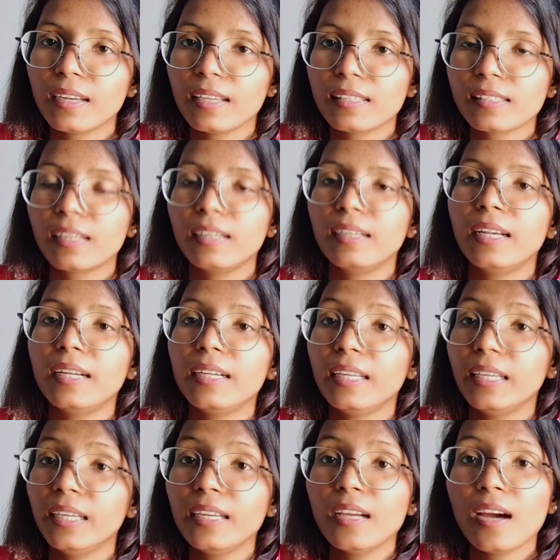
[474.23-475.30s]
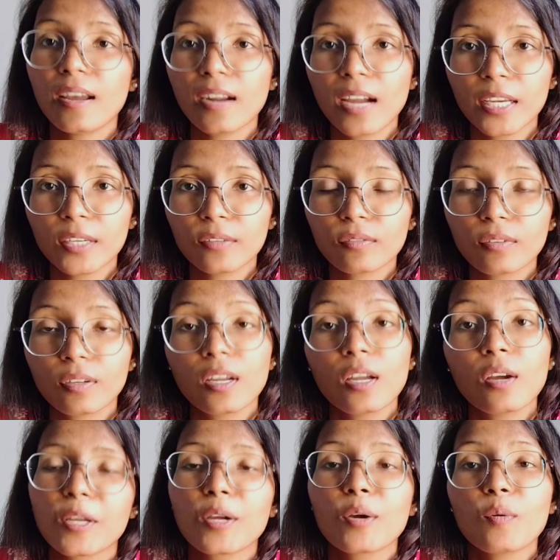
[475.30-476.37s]
is did he arrive?
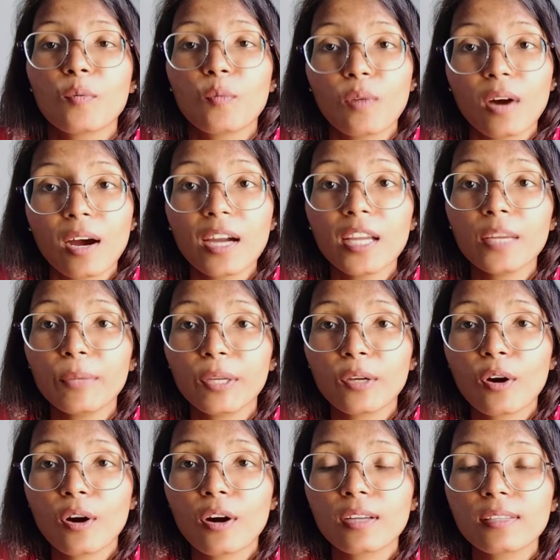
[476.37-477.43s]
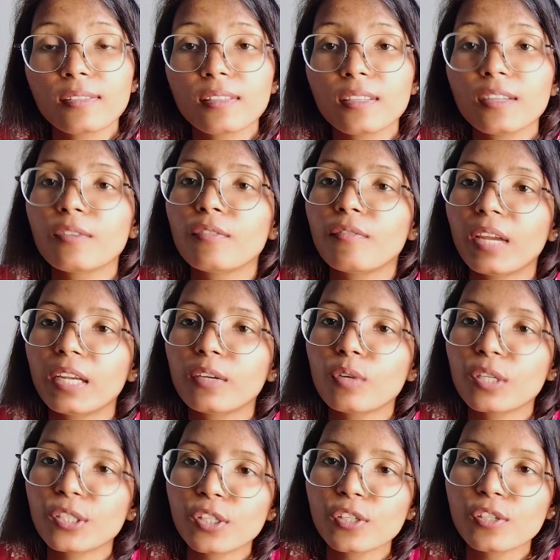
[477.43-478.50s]
Why? Because when
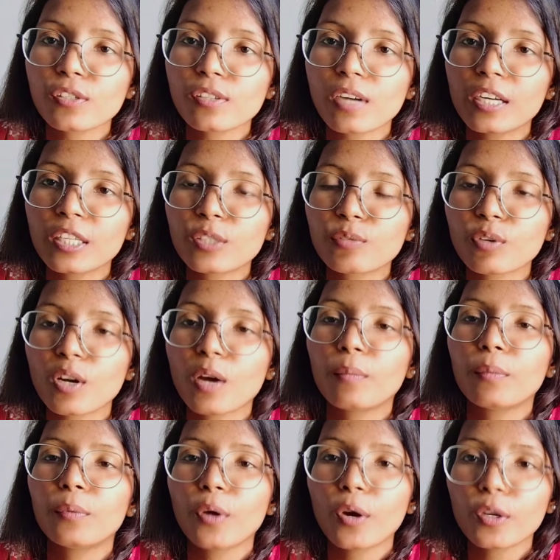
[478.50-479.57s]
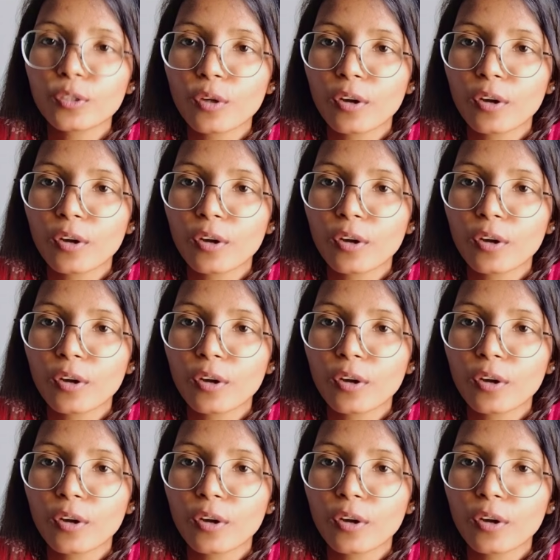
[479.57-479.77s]
question starts from not